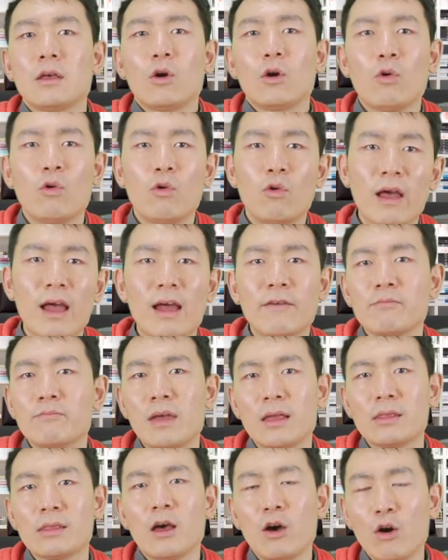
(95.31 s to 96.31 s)
all have
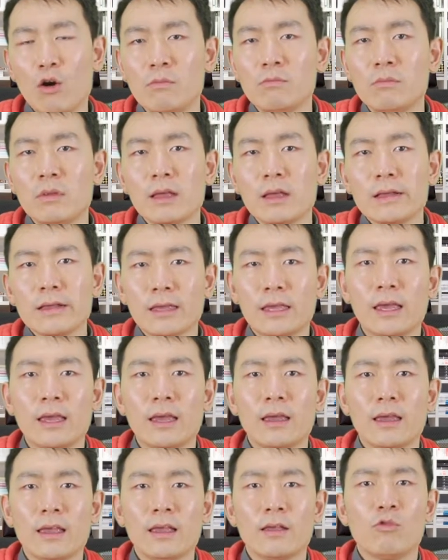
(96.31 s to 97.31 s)
made their home
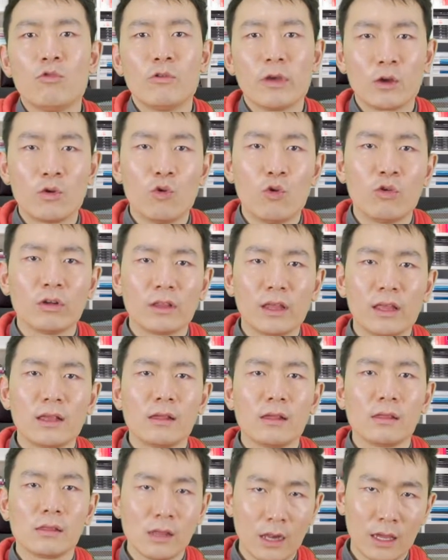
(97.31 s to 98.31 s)
here in what we call
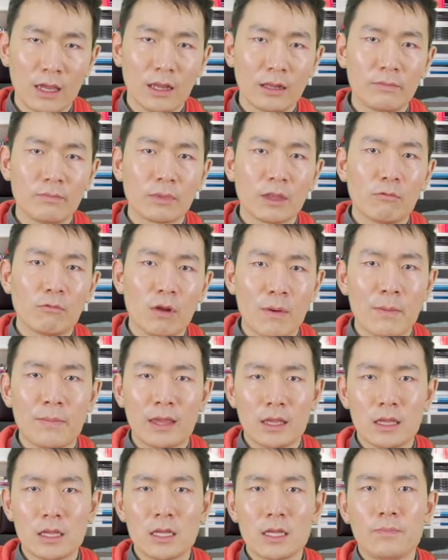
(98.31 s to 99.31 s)
the Silicon
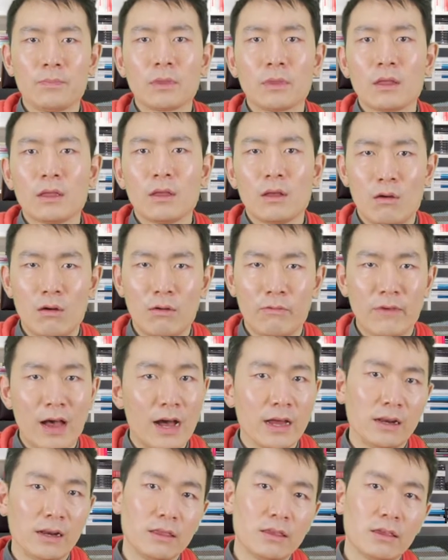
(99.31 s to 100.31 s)
Republic of
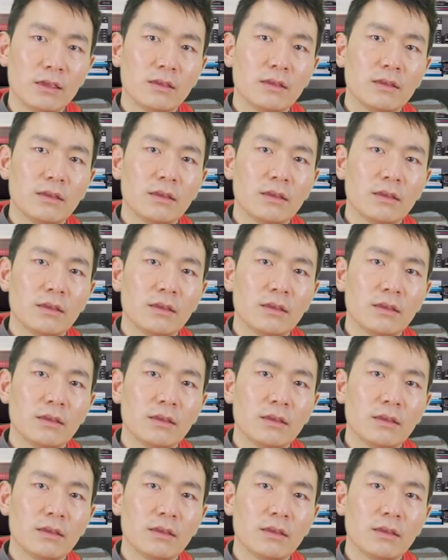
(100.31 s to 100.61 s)
Ireland.